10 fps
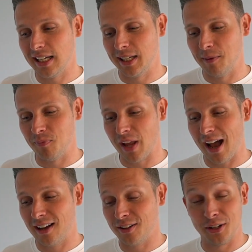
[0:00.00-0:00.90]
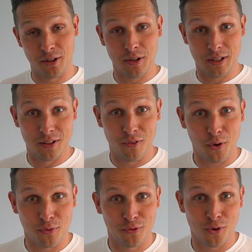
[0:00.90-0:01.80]
and the
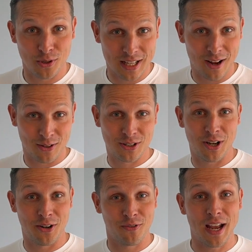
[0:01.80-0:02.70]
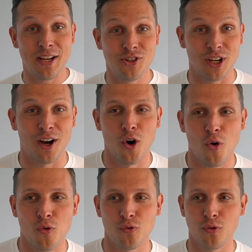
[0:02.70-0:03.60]
very first outside of Asia
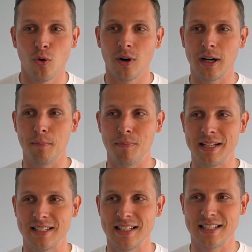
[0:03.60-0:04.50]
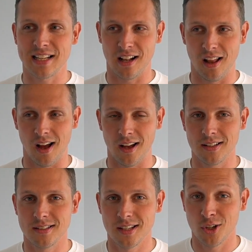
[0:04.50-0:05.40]
for a business
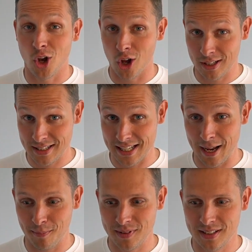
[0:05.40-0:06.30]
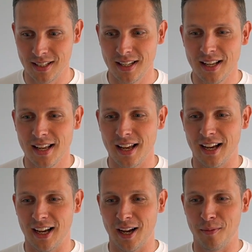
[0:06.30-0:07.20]
class concept.
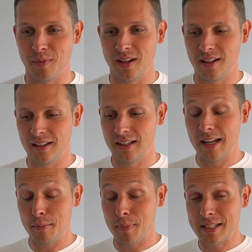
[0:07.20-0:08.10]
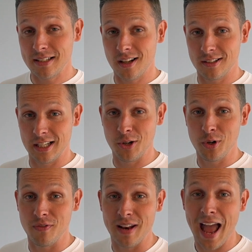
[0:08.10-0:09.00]
And business class they
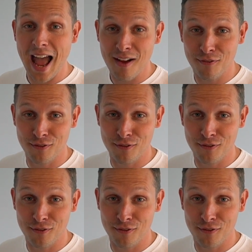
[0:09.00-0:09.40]
don't even have